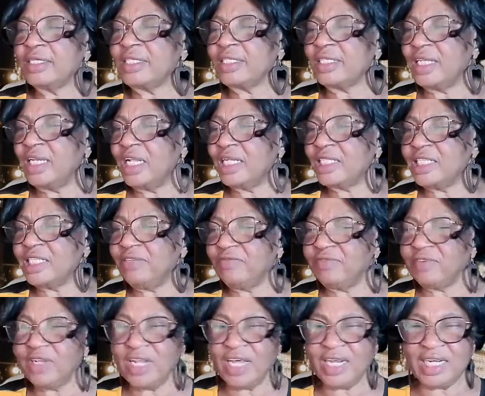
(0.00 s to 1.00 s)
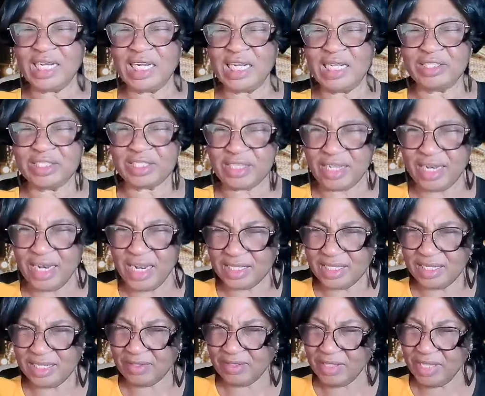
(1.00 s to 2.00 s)
Selective learning, you
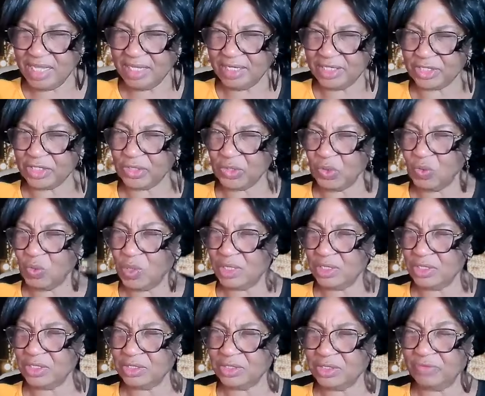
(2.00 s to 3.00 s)
select the things you want.